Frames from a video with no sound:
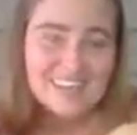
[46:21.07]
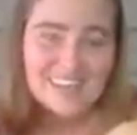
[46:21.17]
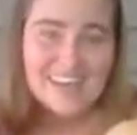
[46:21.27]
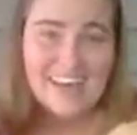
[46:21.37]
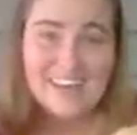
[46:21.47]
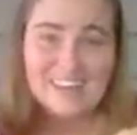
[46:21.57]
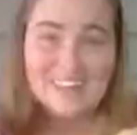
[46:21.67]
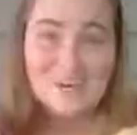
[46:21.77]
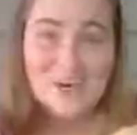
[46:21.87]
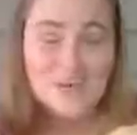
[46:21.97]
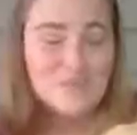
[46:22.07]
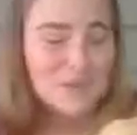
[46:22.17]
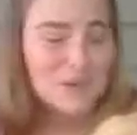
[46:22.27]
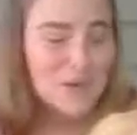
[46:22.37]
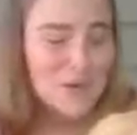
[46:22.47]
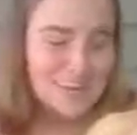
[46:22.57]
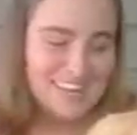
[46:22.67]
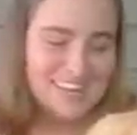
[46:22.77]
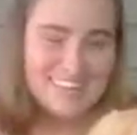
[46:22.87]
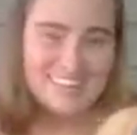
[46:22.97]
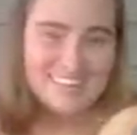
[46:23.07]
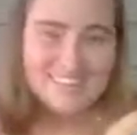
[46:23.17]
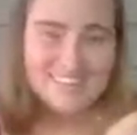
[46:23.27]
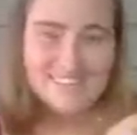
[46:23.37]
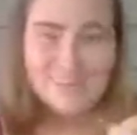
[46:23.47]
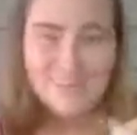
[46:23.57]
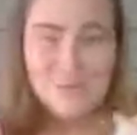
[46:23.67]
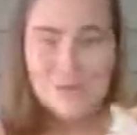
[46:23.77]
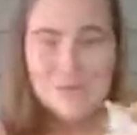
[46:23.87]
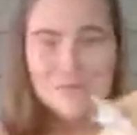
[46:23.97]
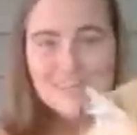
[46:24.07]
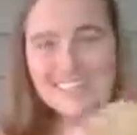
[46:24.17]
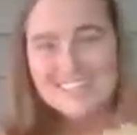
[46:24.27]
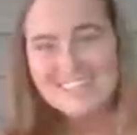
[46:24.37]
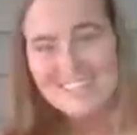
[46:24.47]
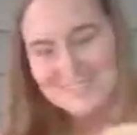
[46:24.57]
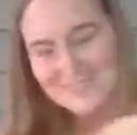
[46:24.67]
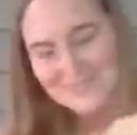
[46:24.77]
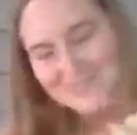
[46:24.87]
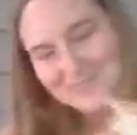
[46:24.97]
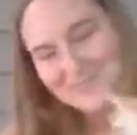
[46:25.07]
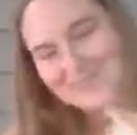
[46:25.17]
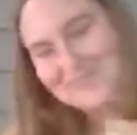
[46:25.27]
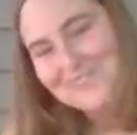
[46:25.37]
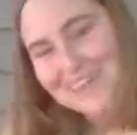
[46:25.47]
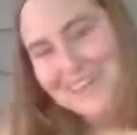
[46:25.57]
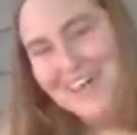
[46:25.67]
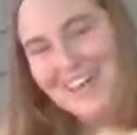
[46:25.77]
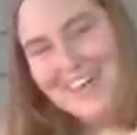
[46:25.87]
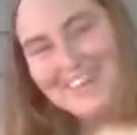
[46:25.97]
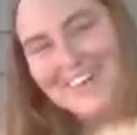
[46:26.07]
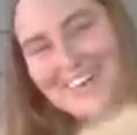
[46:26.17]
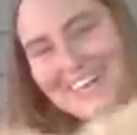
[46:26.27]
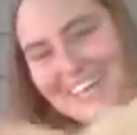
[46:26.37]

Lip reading: to karma yoga, and to be with me in this. Okay, I'm gonna